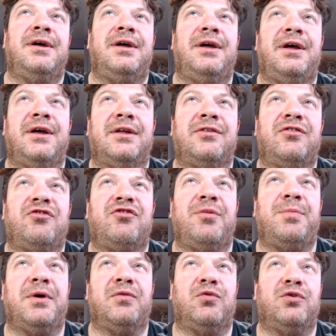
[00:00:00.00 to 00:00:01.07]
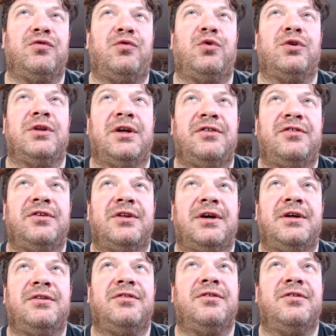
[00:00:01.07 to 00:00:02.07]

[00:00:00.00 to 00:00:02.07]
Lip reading: and the shipping was 4.99.